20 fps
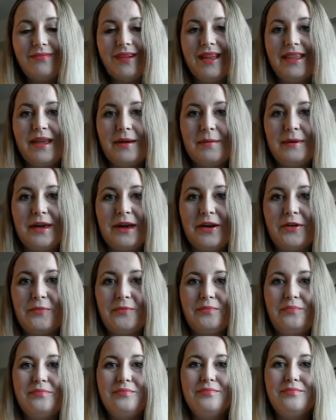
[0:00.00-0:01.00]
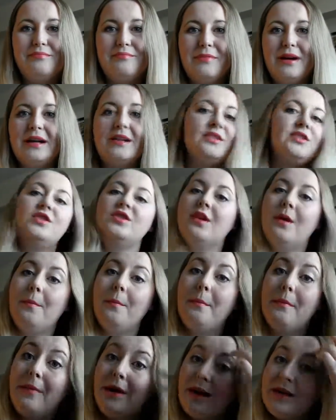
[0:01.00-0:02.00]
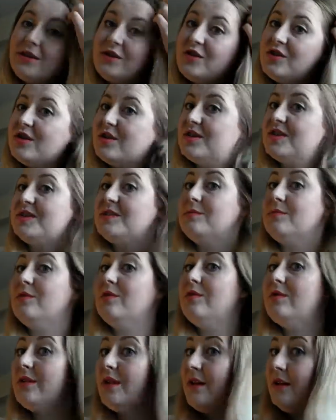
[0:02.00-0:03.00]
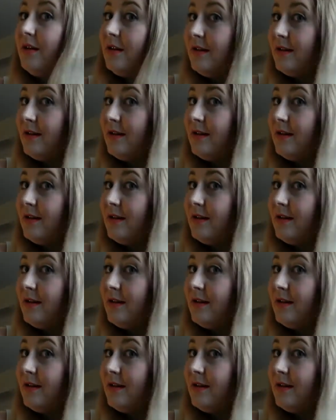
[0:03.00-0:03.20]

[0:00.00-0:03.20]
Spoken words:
There we go, much smoother,